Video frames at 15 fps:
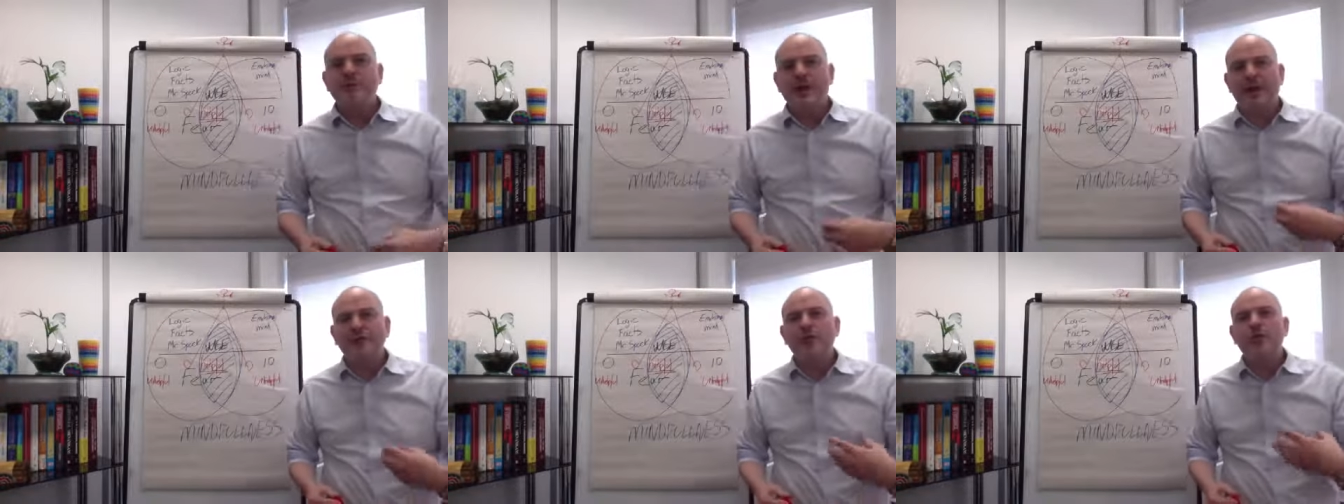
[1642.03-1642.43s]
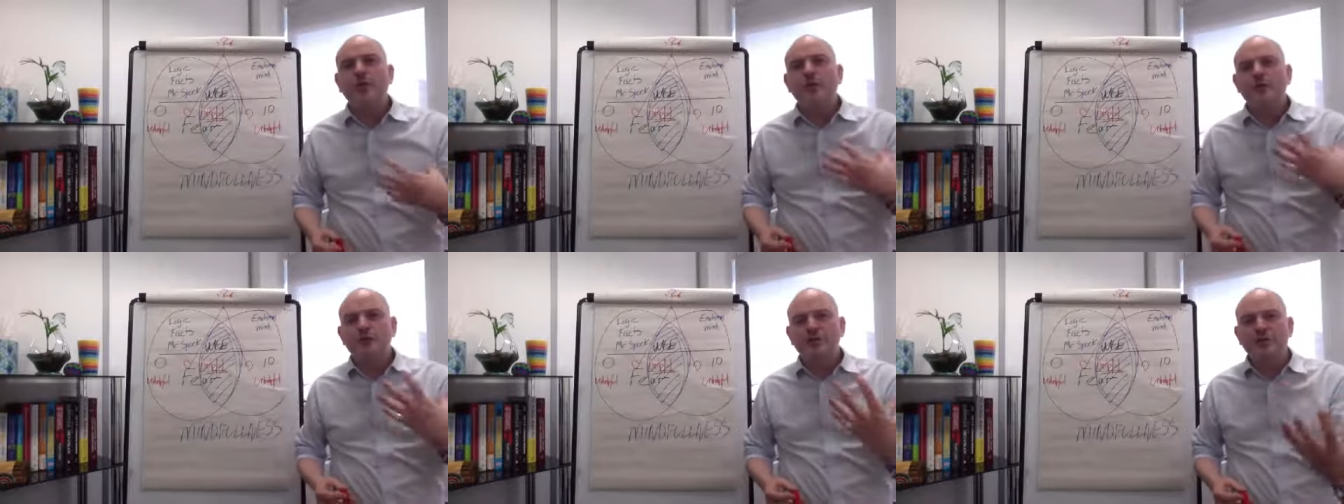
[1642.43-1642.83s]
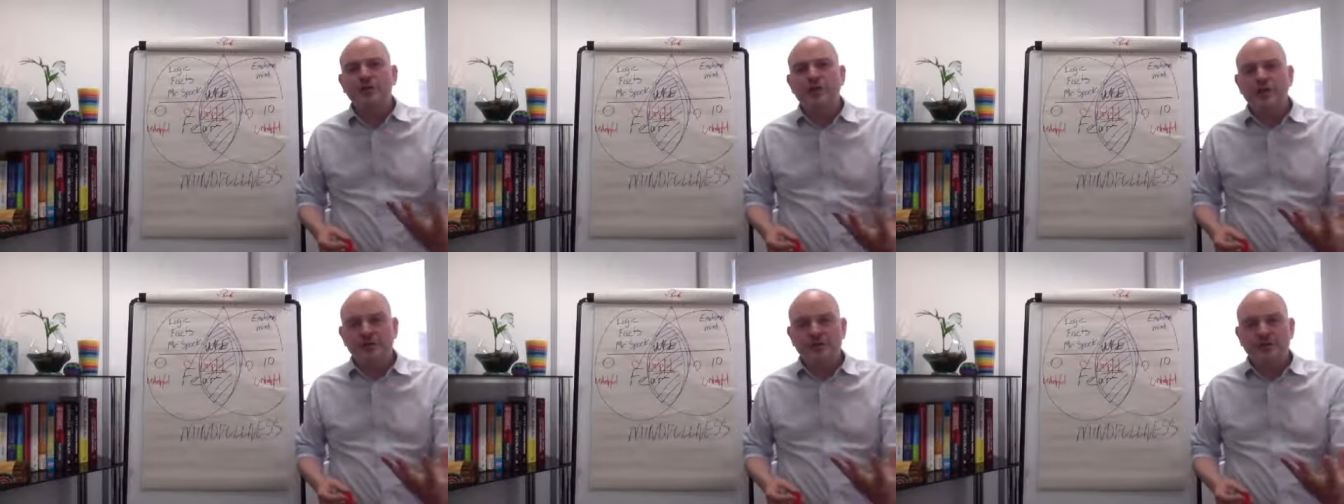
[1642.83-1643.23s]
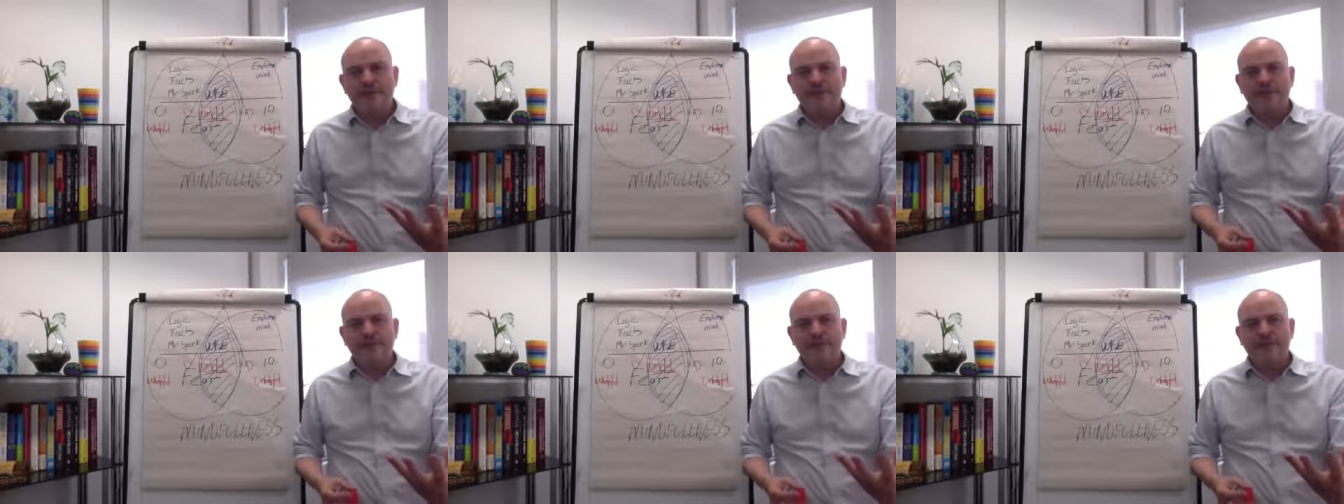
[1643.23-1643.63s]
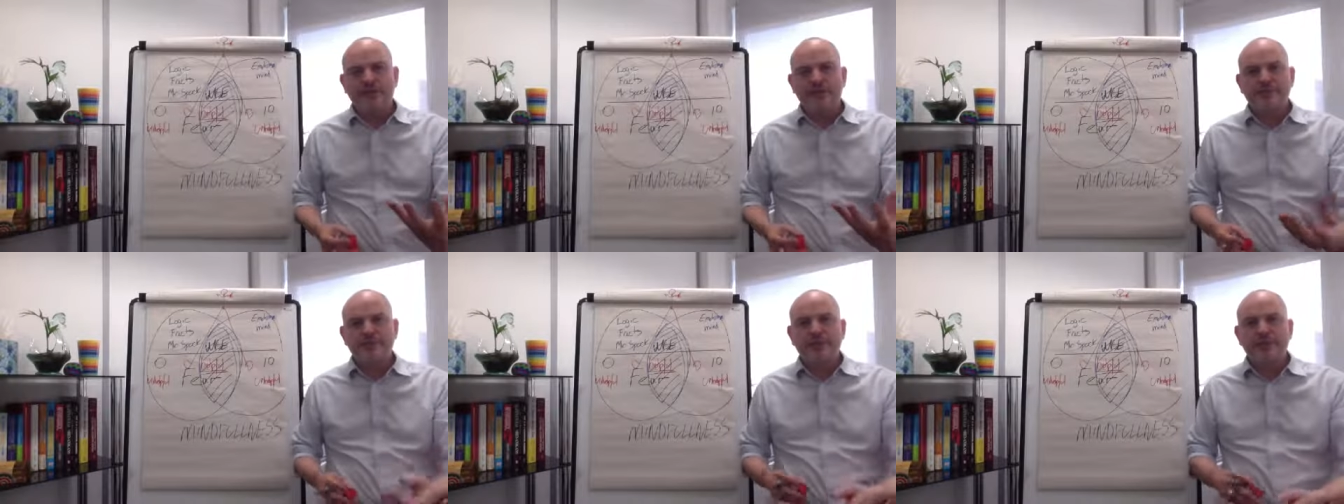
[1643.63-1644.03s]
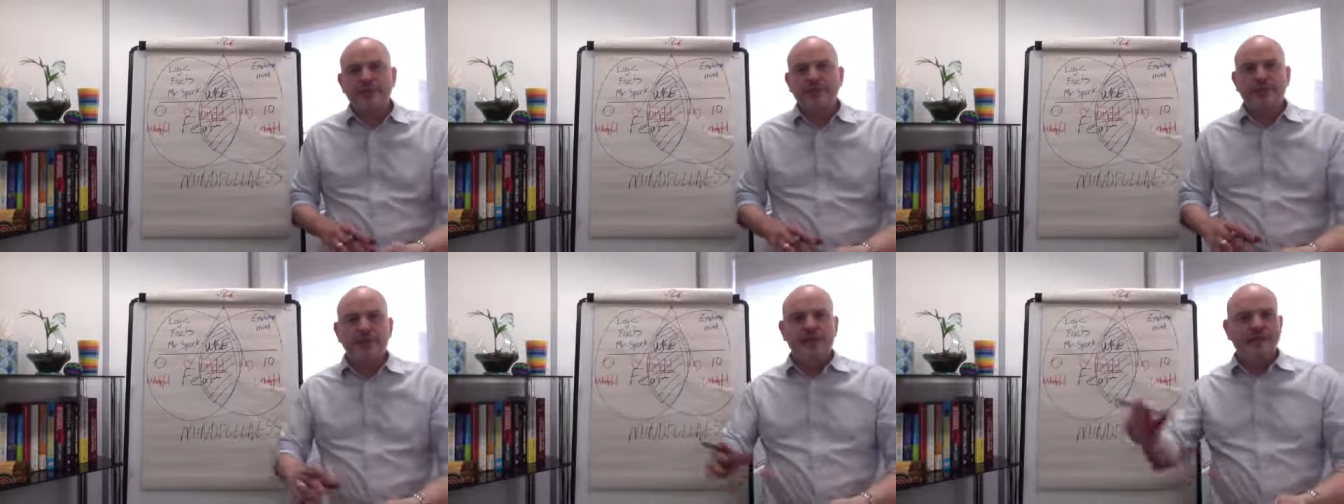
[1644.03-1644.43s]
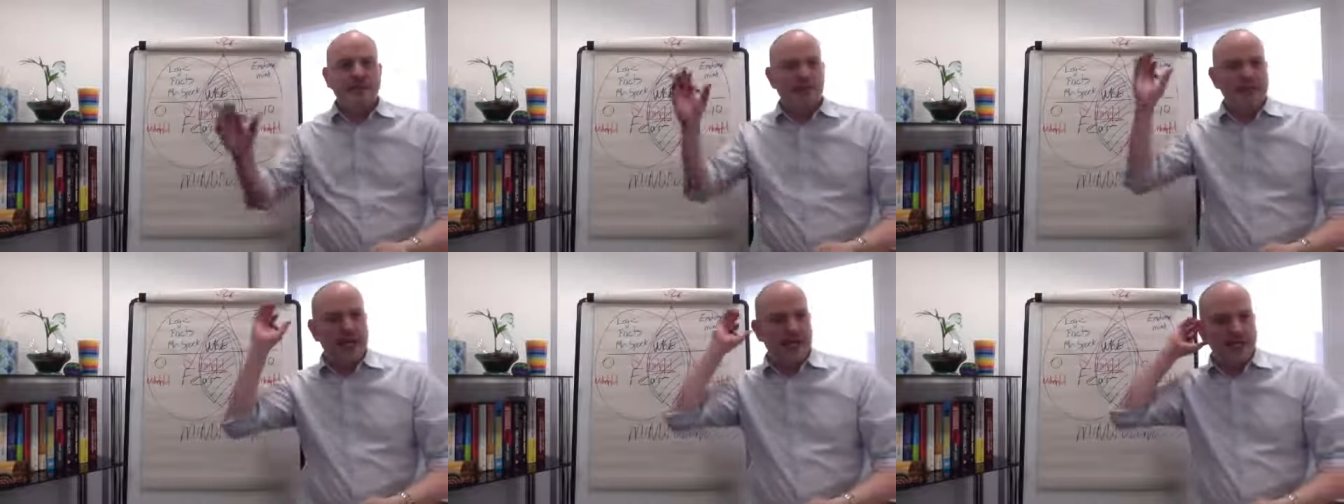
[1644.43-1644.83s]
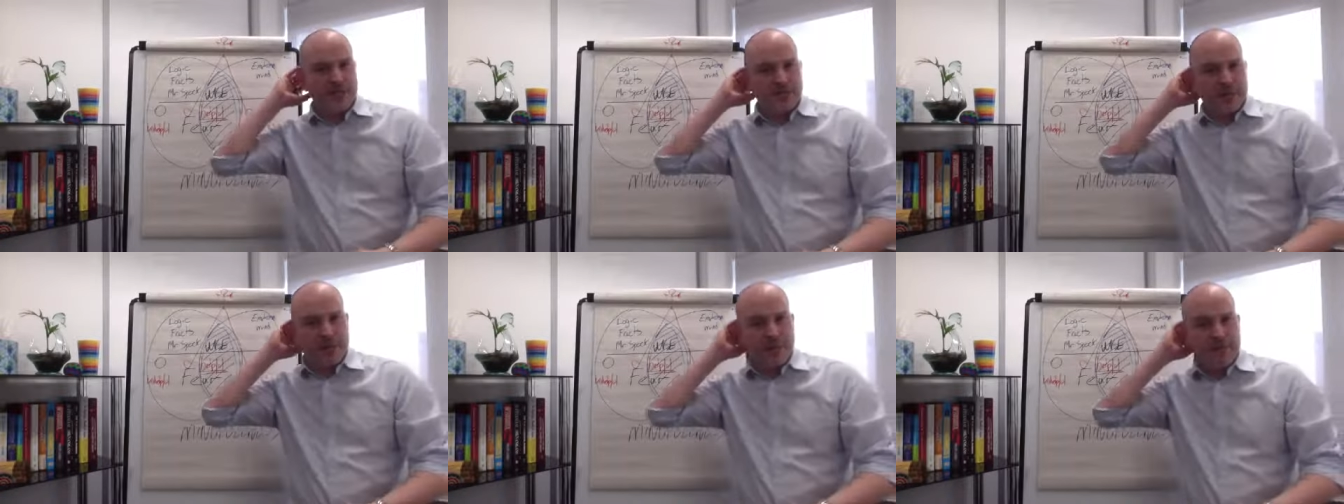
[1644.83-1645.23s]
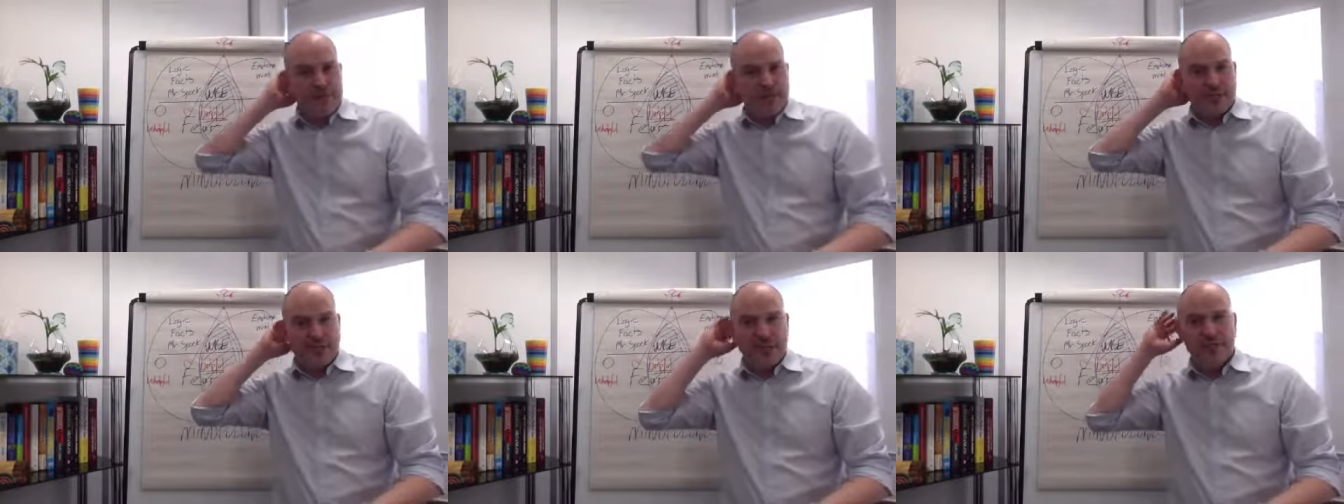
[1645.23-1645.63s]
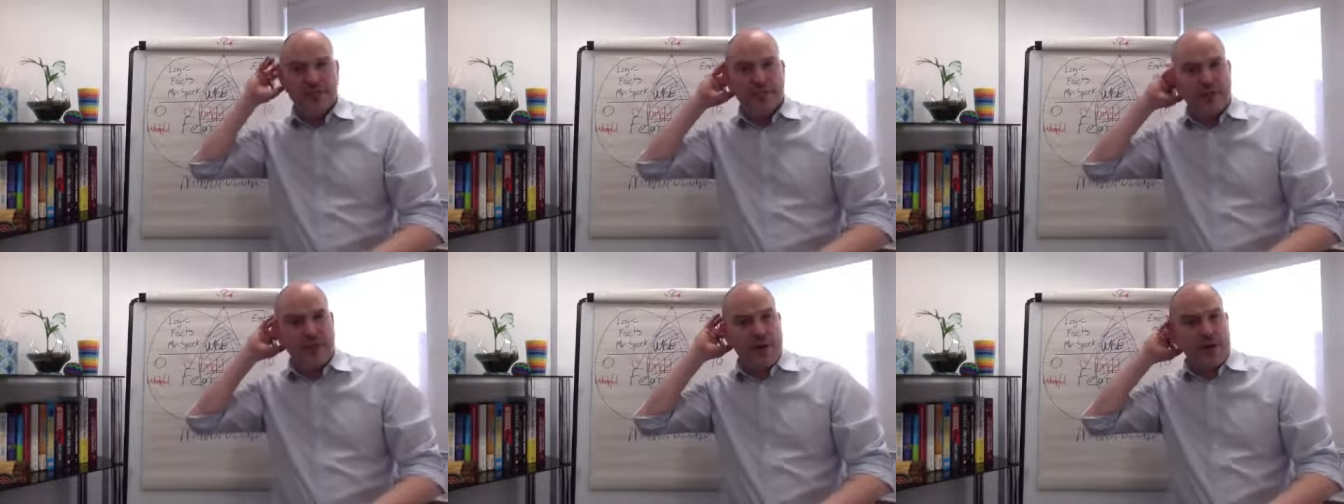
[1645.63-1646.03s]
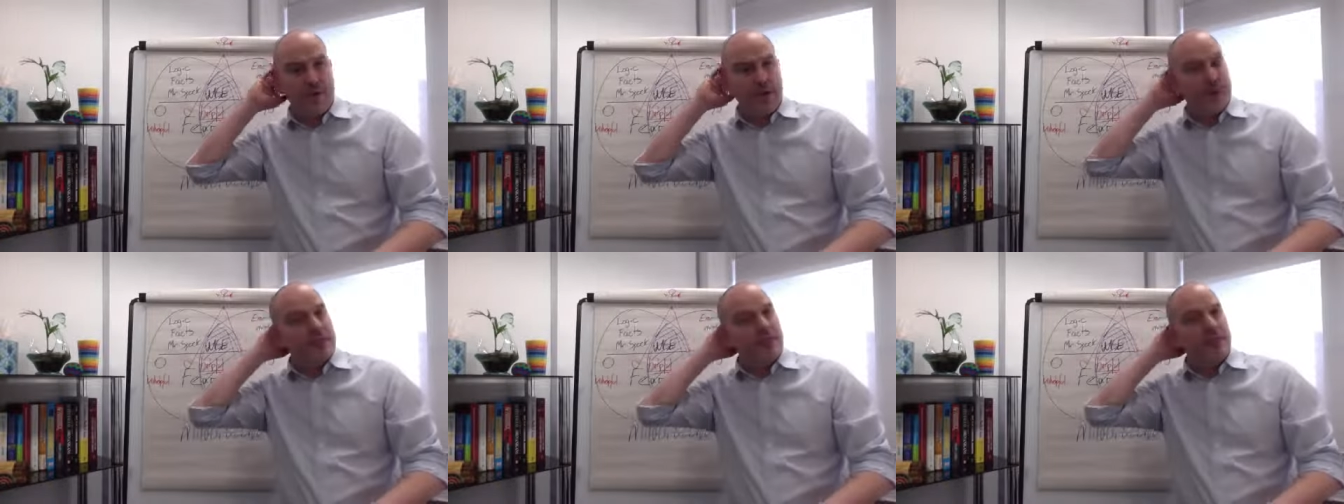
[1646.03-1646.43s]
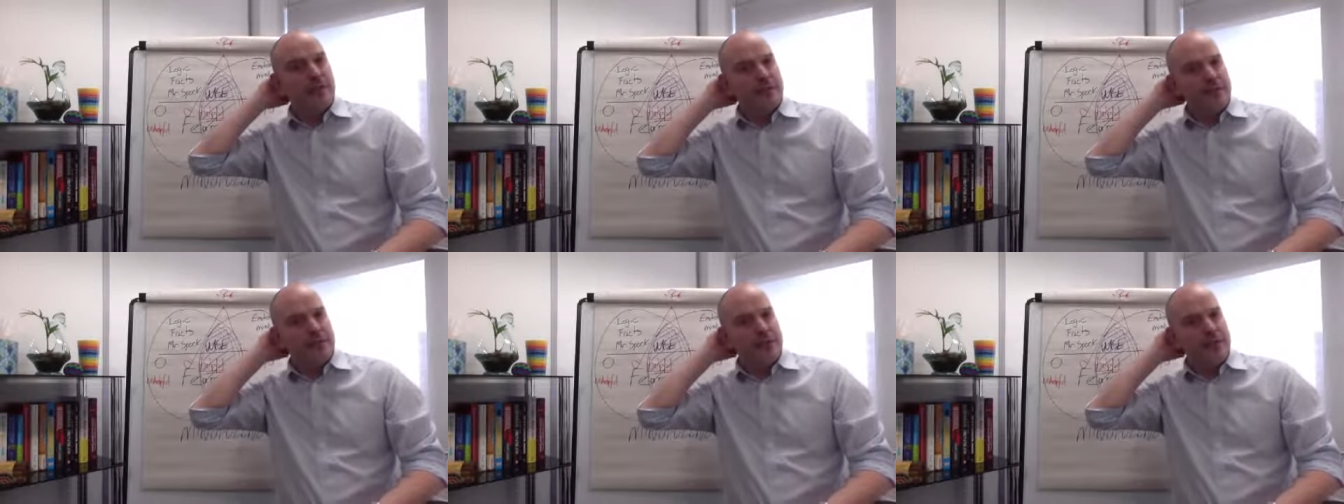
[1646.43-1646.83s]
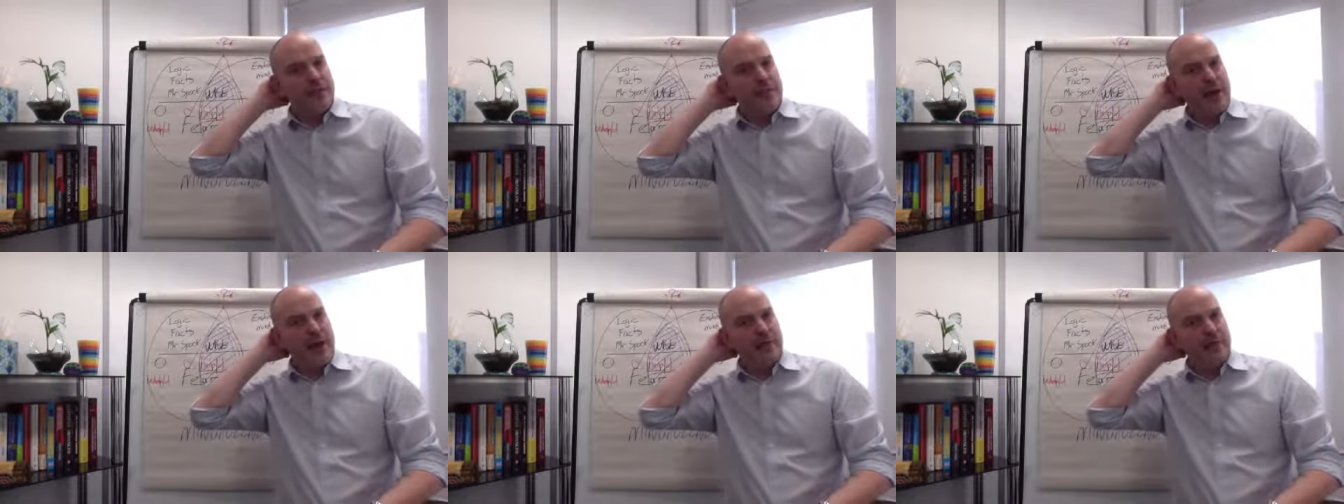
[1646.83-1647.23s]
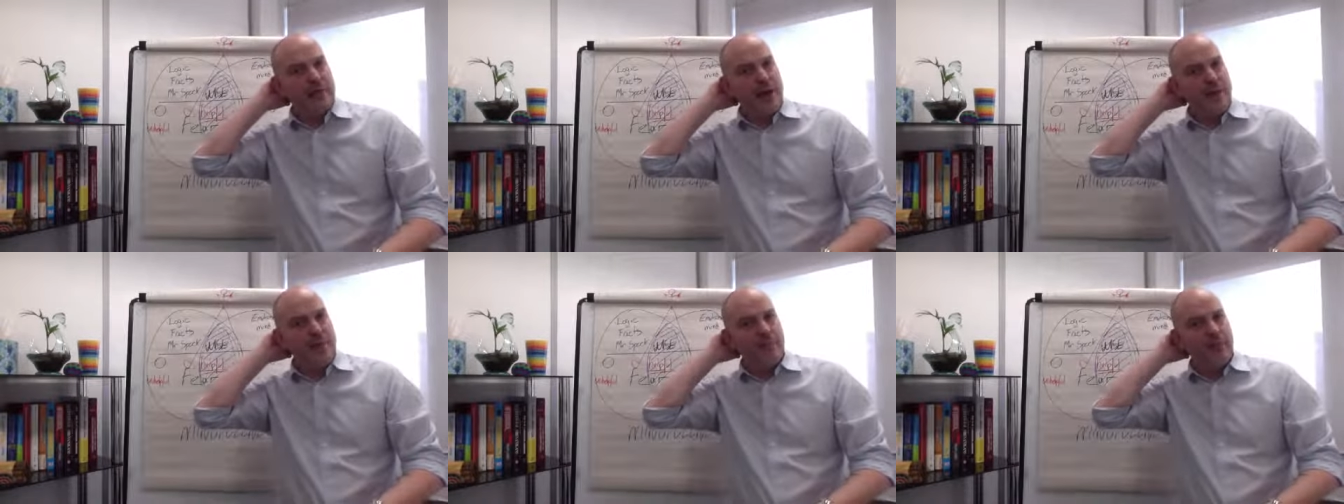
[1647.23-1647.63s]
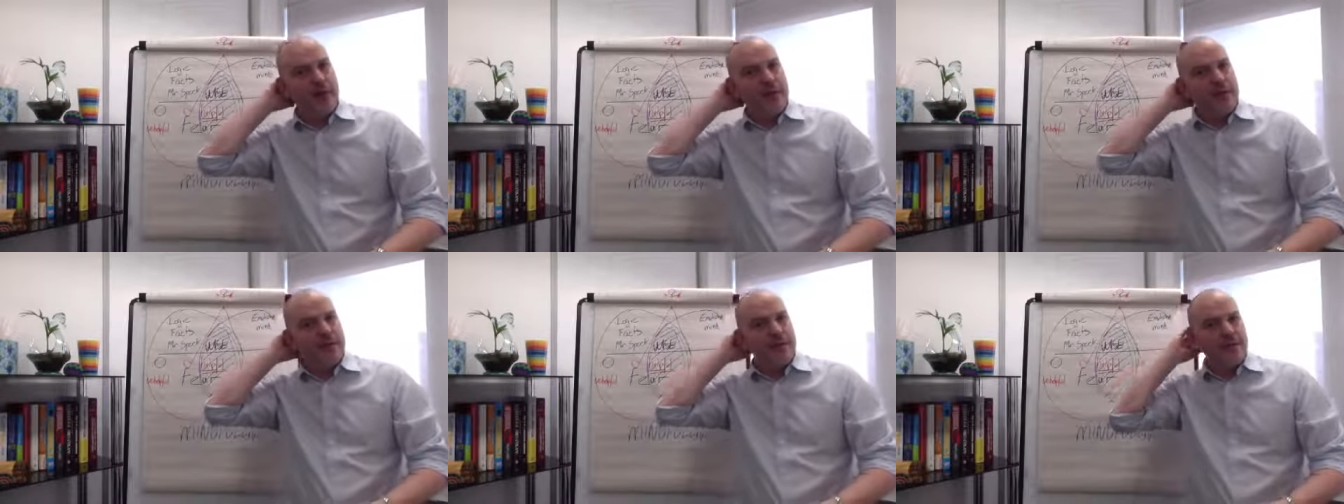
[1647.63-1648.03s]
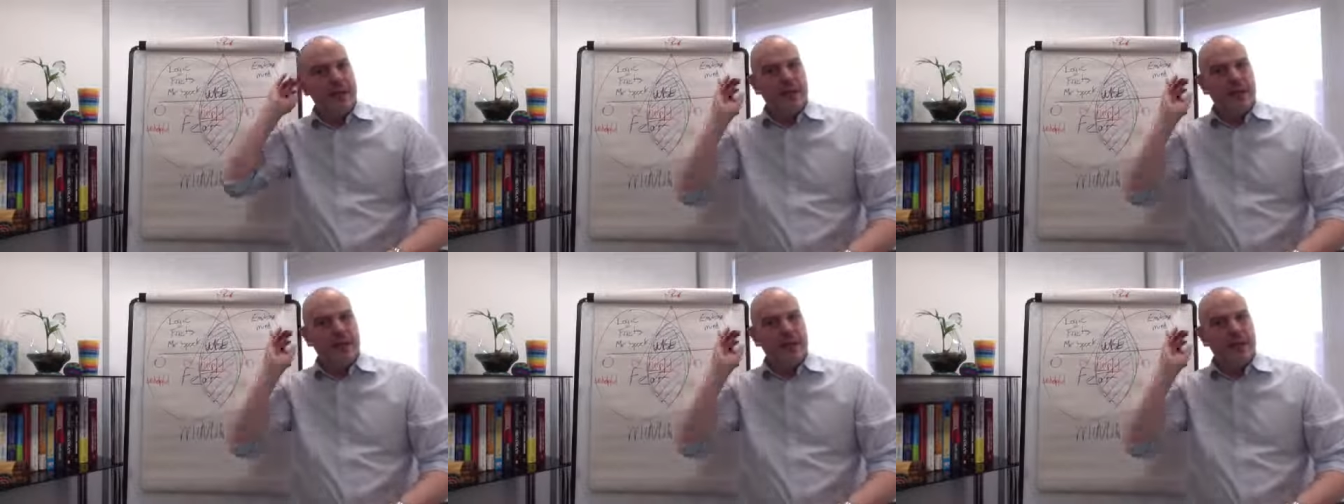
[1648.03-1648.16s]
we have an autonomic nervous system that is attached to our limbic system and our amygdala, which is at the back of our brain.